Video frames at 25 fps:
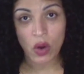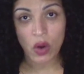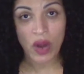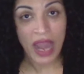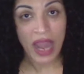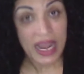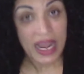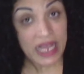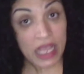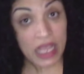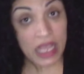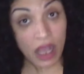
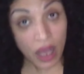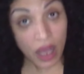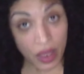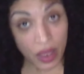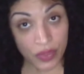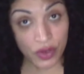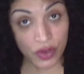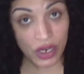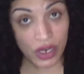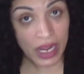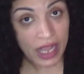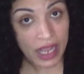or any
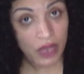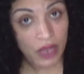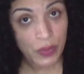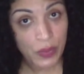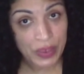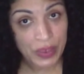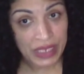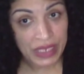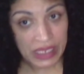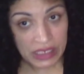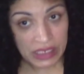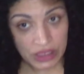other
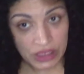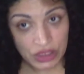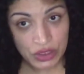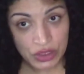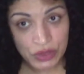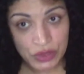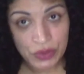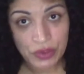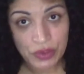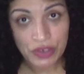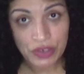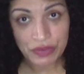equity
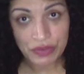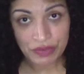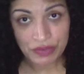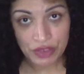issue